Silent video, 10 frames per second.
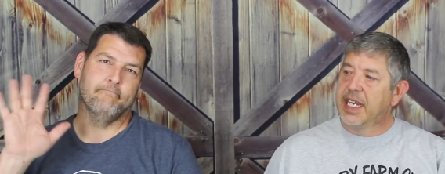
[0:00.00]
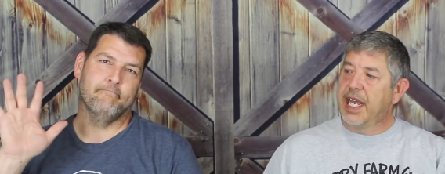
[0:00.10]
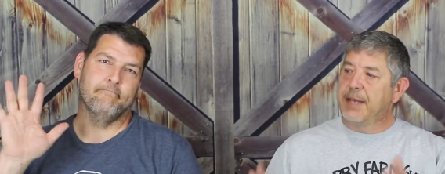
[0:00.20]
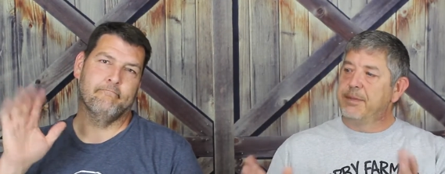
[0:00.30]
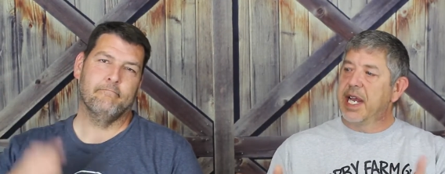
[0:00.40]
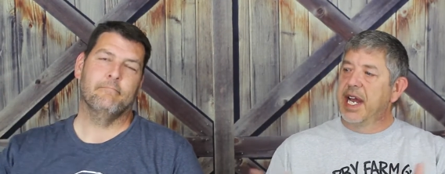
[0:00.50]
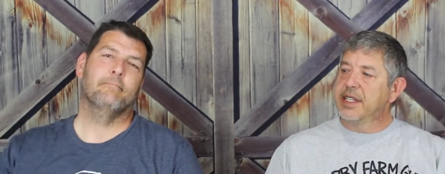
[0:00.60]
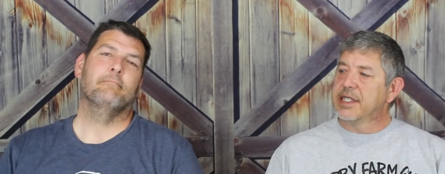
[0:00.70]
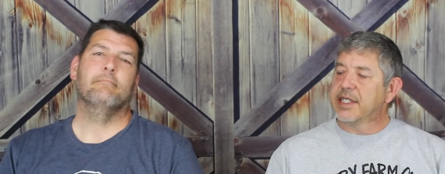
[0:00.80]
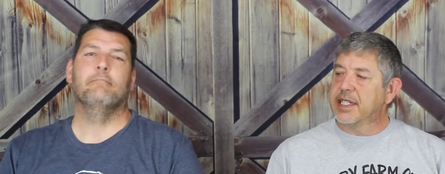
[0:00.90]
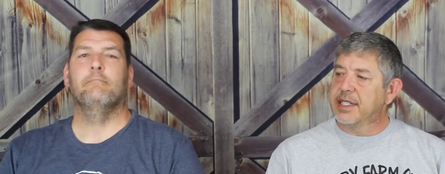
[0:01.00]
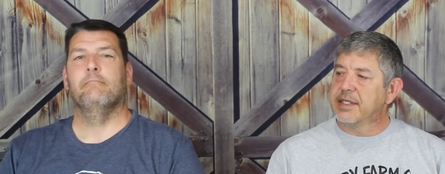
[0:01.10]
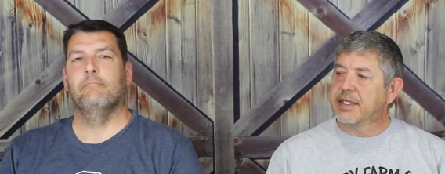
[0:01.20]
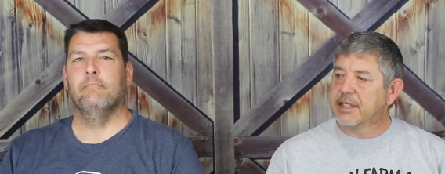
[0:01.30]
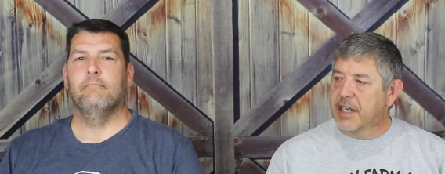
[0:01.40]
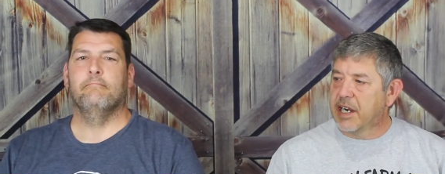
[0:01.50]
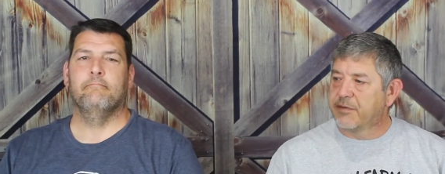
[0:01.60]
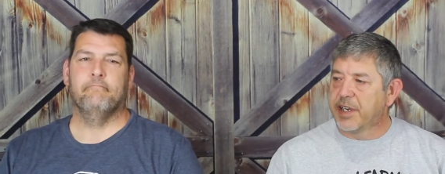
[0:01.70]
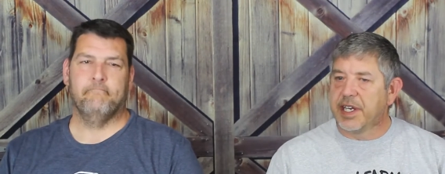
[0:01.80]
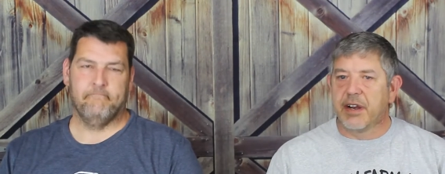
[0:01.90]
Speaker 1: and behind the scenes, our
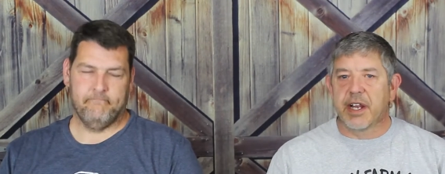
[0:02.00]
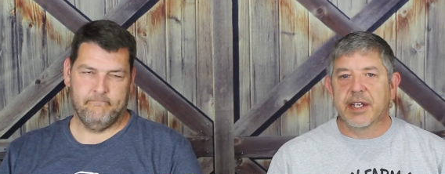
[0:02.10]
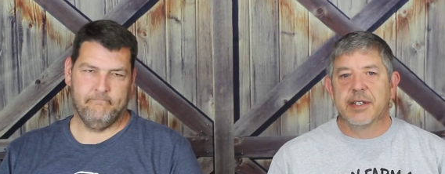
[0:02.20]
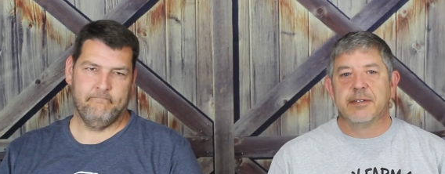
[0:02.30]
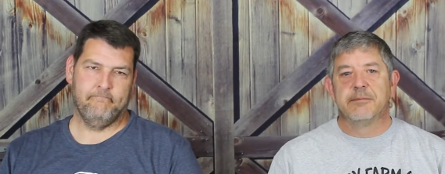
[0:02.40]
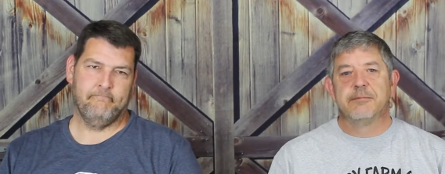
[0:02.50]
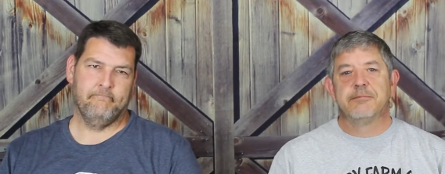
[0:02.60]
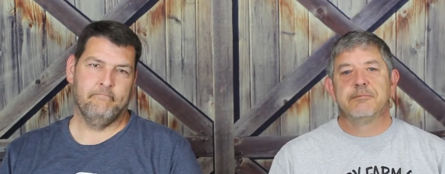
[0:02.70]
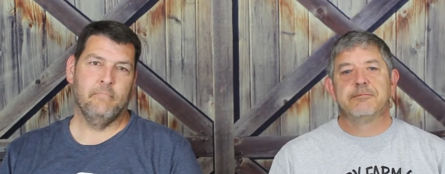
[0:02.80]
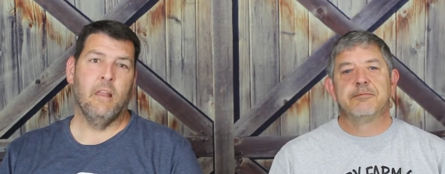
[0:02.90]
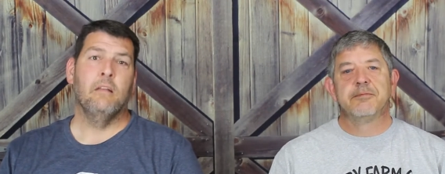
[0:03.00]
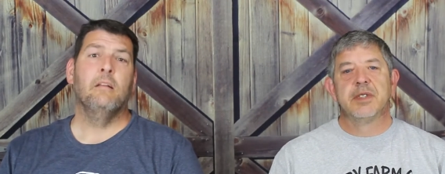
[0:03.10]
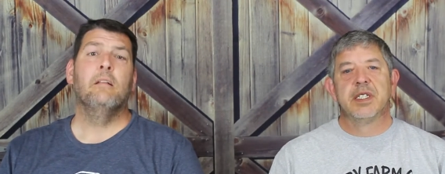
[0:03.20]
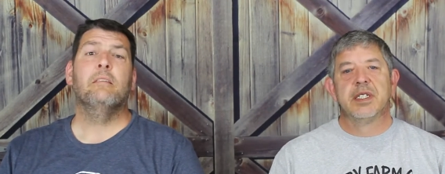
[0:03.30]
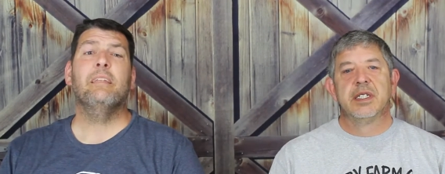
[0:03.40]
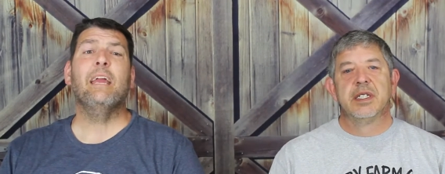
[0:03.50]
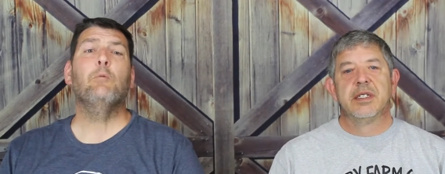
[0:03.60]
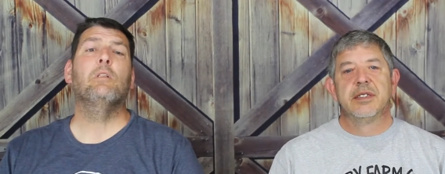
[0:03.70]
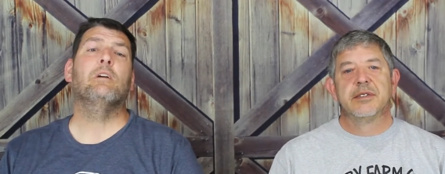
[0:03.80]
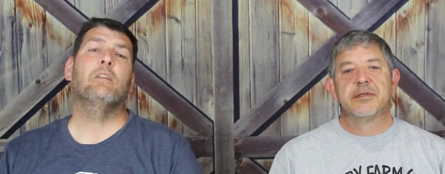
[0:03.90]
friend Eric. Hey there. Today
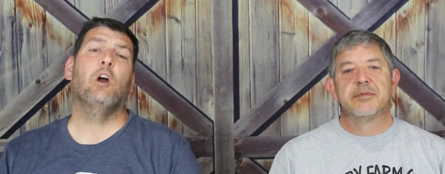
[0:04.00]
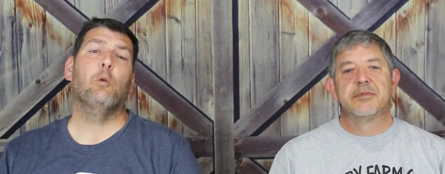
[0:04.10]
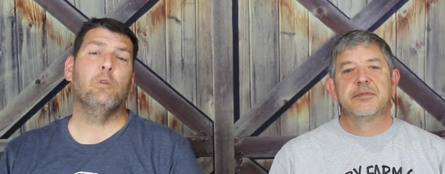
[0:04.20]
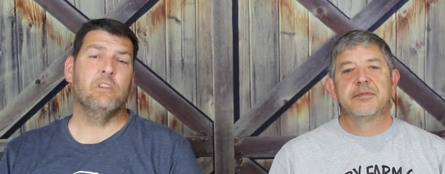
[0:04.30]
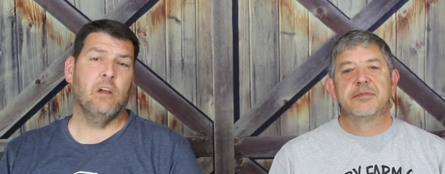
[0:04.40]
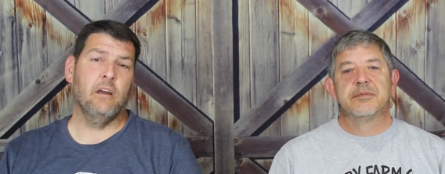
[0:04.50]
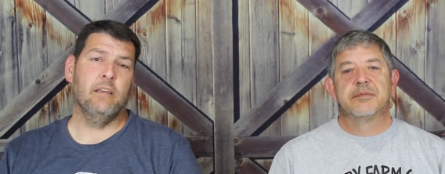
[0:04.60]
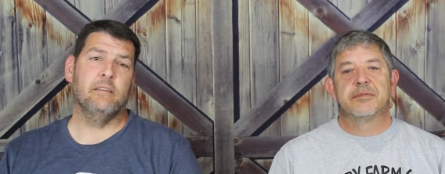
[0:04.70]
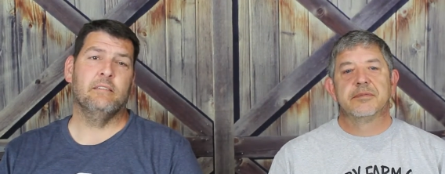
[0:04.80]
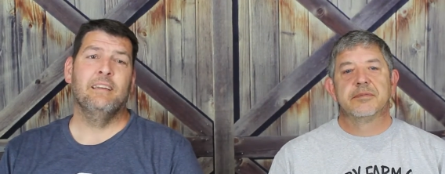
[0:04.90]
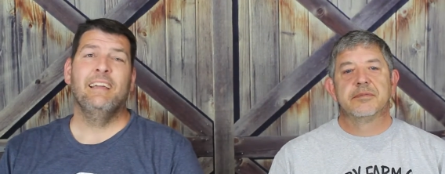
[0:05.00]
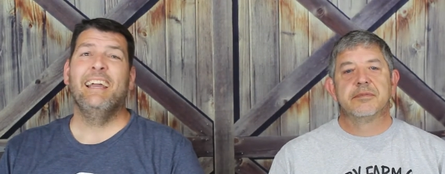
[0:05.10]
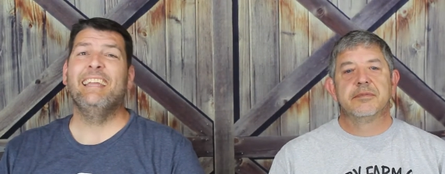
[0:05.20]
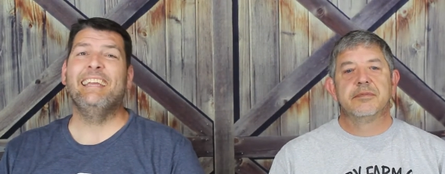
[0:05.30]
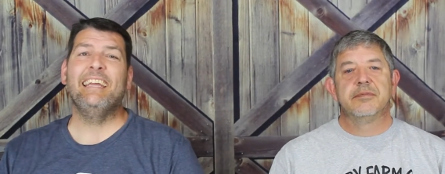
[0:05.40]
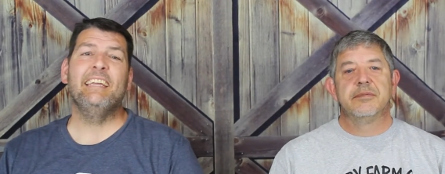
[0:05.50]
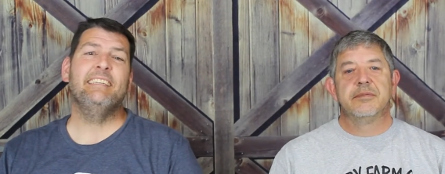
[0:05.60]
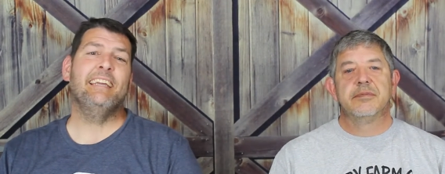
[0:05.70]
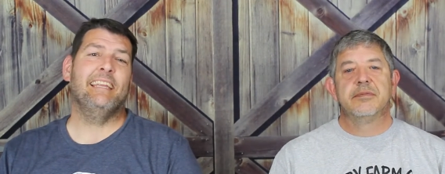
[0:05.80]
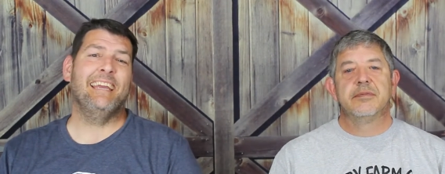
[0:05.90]
we'll look at hardwood cuttings, an
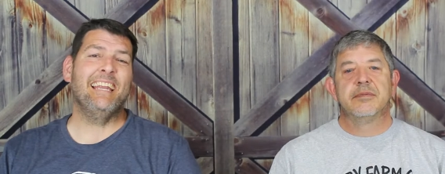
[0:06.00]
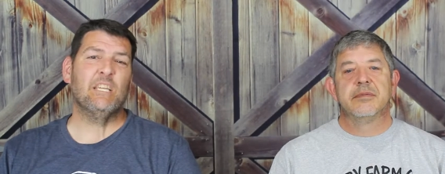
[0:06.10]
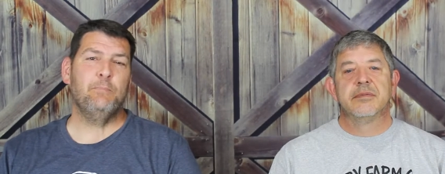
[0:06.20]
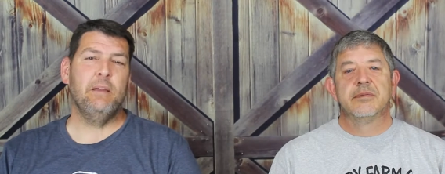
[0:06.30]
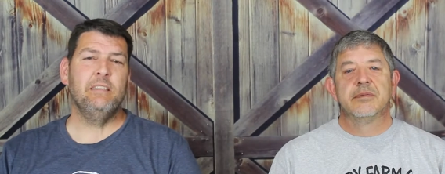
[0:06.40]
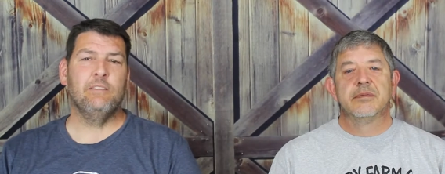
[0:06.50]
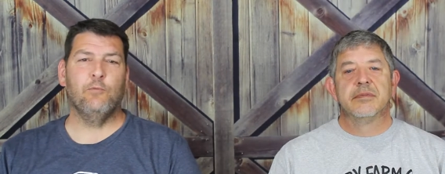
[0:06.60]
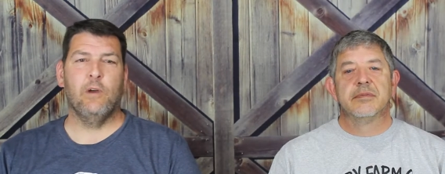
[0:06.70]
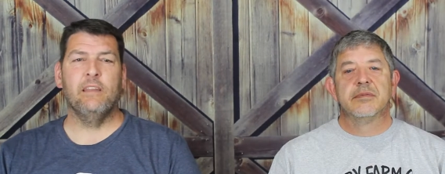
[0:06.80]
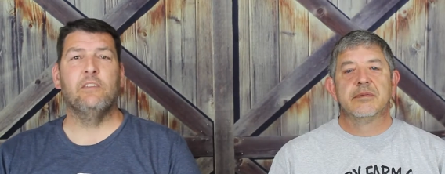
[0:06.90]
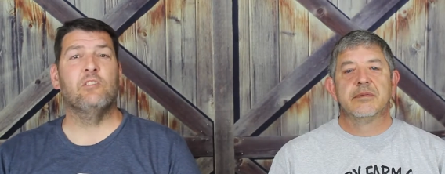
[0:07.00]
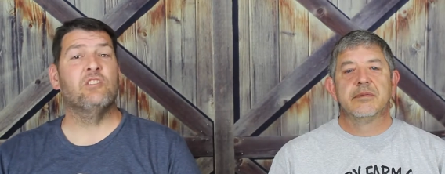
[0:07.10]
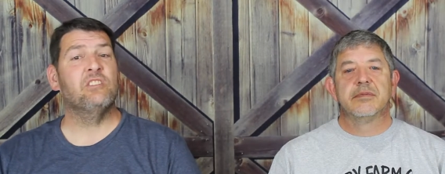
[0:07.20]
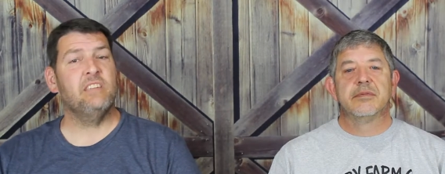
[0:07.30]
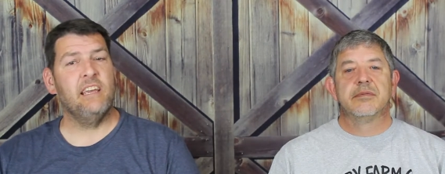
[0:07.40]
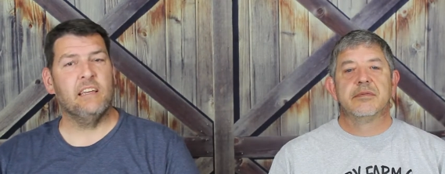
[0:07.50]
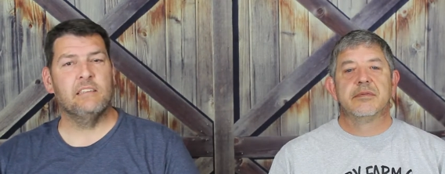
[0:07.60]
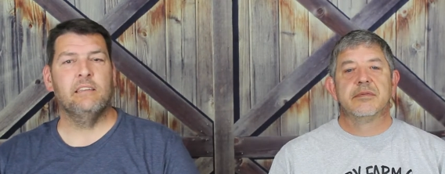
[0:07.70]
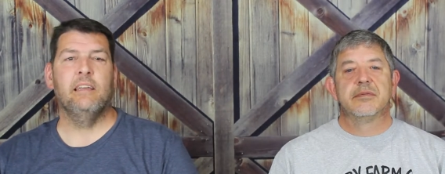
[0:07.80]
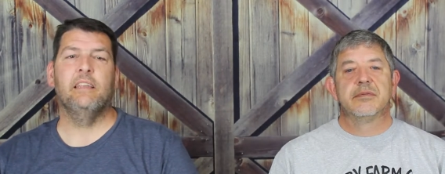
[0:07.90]
Speaker 2: easy and inexpensive way to turn
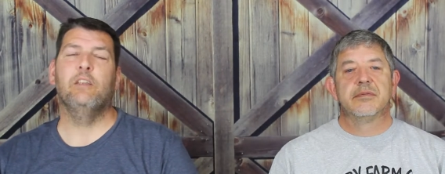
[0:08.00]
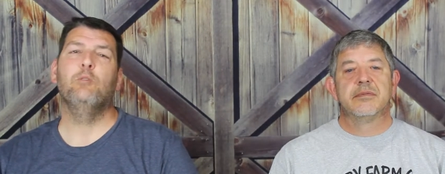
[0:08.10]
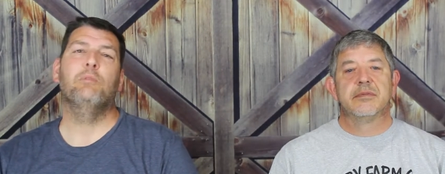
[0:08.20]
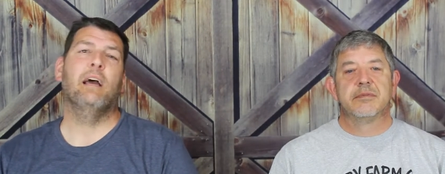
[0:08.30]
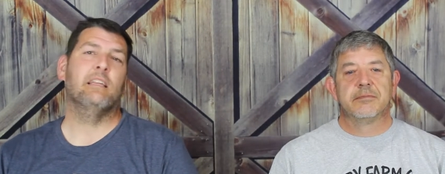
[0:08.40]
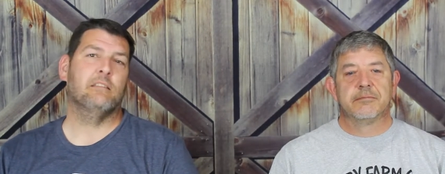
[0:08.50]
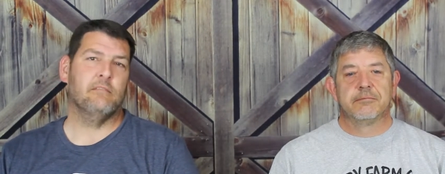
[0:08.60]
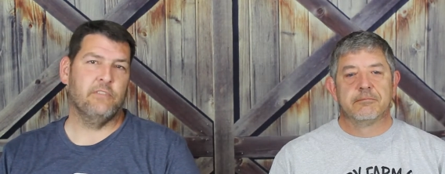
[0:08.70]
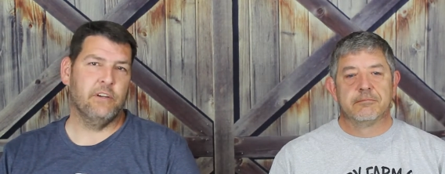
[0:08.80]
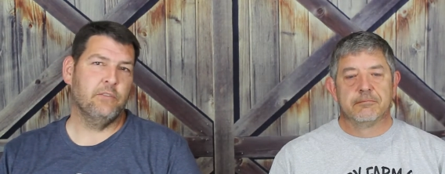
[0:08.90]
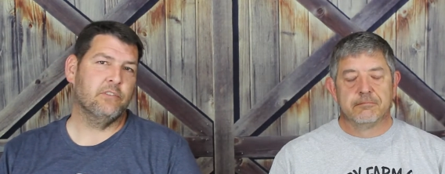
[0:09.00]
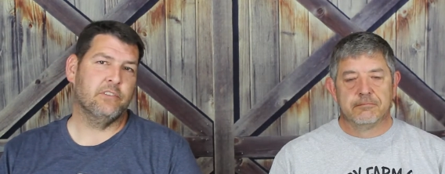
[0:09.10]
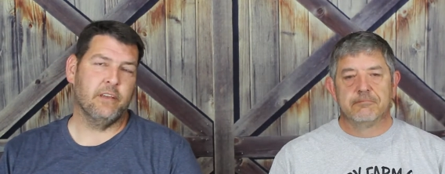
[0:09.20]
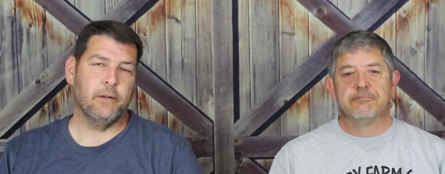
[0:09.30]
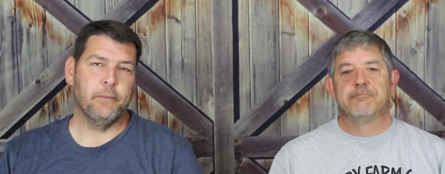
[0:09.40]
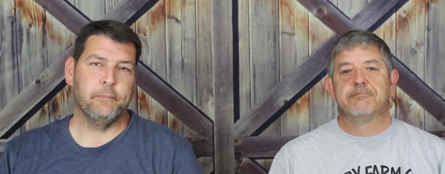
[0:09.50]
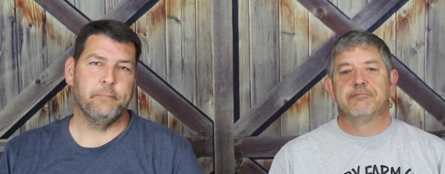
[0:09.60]
sticks into new plants for use or sale.